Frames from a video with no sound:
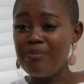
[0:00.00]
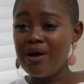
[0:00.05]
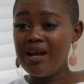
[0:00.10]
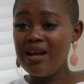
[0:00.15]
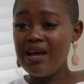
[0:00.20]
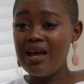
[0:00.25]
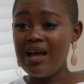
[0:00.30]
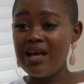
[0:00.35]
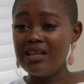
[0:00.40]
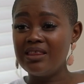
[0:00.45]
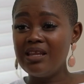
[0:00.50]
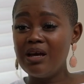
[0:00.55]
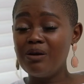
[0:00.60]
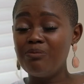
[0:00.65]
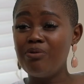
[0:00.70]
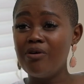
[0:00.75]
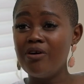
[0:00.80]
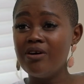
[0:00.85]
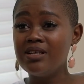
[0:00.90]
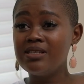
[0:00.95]
but at
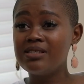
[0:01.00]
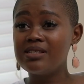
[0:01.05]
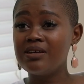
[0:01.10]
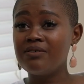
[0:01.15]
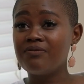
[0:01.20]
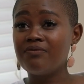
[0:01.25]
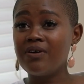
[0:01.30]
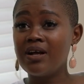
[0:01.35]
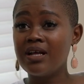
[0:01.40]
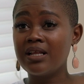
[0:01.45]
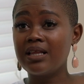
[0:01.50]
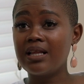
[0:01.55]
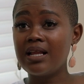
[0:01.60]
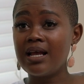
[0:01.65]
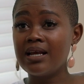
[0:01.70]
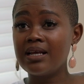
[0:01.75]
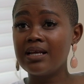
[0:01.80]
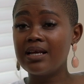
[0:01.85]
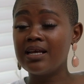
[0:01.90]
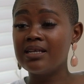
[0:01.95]
that point it felt
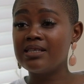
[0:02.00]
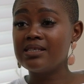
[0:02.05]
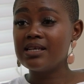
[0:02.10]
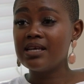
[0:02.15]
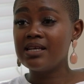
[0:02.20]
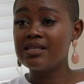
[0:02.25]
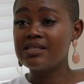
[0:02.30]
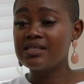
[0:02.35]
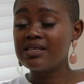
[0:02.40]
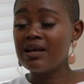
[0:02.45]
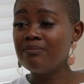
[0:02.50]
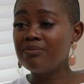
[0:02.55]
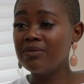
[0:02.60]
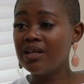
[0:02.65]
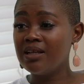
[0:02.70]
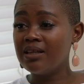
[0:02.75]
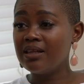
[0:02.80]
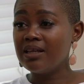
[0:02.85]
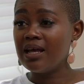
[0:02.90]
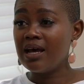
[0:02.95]
like it's
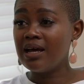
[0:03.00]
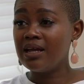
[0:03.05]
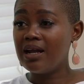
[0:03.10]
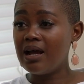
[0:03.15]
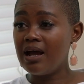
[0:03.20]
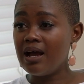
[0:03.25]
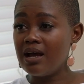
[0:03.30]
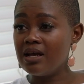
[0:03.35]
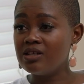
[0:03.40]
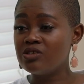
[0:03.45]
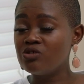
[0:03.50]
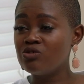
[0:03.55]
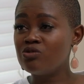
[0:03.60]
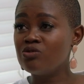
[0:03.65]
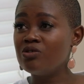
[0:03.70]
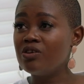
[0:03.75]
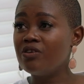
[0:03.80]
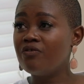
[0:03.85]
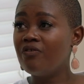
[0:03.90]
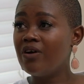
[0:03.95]
something that I had to
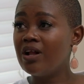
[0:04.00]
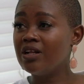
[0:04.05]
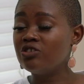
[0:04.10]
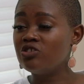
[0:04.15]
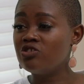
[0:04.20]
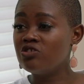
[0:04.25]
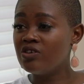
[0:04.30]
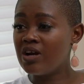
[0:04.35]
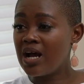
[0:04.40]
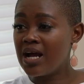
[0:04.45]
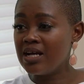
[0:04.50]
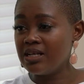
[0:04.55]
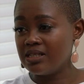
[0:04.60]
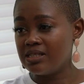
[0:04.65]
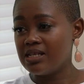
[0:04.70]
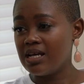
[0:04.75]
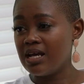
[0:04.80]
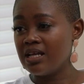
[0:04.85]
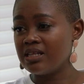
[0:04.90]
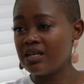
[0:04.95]
do. It felt
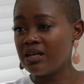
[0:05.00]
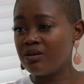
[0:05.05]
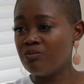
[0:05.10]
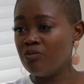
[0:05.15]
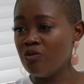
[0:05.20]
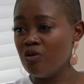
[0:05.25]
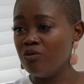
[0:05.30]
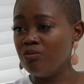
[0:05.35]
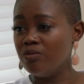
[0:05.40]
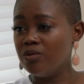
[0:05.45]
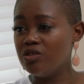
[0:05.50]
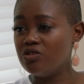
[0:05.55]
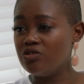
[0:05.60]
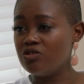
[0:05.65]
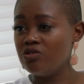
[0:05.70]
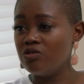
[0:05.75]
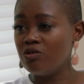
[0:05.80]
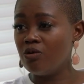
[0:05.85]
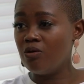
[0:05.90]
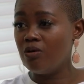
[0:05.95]
right at that
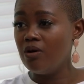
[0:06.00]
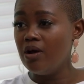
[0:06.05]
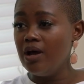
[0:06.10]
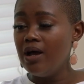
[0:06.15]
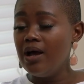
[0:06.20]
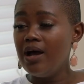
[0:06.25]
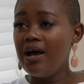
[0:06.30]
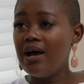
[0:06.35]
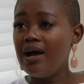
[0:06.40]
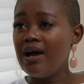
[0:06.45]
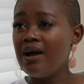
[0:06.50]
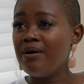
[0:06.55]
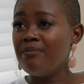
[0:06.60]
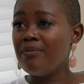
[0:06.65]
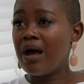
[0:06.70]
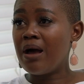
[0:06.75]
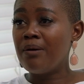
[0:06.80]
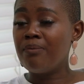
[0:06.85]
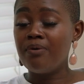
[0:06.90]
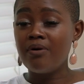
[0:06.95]
moment, you know.
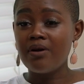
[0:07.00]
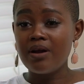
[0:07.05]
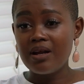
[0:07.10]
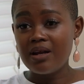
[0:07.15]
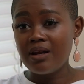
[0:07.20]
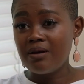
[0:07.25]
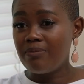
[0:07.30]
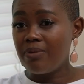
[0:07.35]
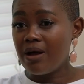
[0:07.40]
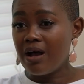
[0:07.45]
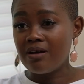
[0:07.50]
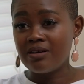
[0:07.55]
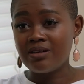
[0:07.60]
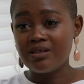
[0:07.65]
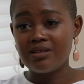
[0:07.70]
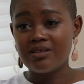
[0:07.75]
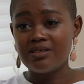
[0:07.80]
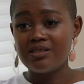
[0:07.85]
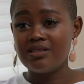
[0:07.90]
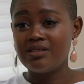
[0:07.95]
I prayed about
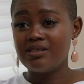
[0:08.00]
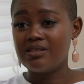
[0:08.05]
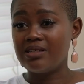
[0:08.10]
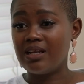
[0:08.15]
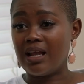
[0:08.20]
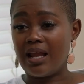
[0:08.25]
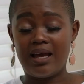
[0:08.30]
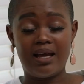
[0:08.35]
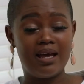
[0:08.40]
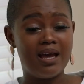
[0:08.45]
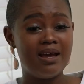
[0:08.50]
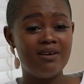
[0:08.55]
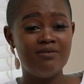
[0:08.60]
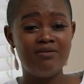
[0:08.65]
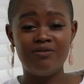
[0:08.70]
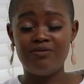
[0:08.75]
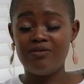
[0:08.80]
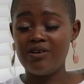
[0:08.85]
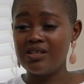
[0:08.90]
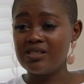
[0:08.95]
it, like, I
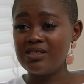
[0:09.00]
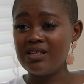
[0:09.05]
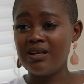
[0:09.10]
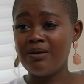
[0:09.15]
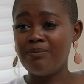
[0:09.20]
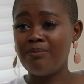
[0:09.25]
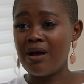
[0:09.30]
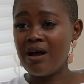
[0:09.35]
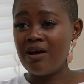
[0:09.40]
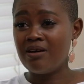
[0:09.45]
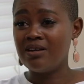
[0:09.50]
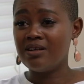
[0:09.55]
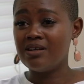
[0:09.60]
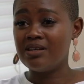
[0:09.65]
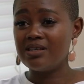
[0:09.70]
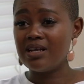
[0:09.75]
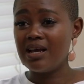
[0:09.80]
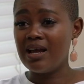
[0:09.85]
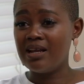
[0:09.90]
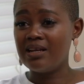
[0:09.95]
even fasted about
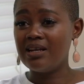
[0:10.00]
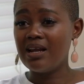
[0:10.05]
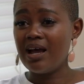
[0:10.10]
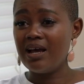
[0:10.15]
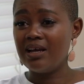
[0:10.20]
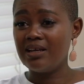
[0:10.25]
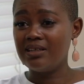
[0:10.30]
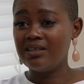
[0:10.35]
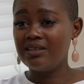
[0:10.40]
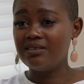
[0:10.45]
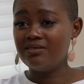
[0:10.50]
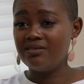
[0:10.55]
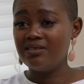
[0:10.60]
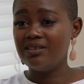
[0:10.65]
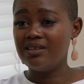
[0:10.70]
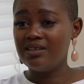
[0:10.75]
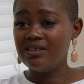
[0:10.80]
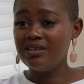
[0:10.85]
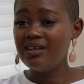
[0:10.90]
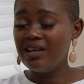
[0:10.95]
it, and
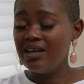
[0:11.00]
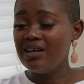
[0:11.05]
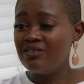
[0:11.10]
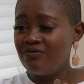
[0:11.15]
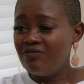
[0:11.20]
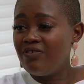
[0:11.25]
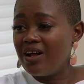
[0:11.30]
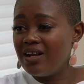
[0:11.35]
it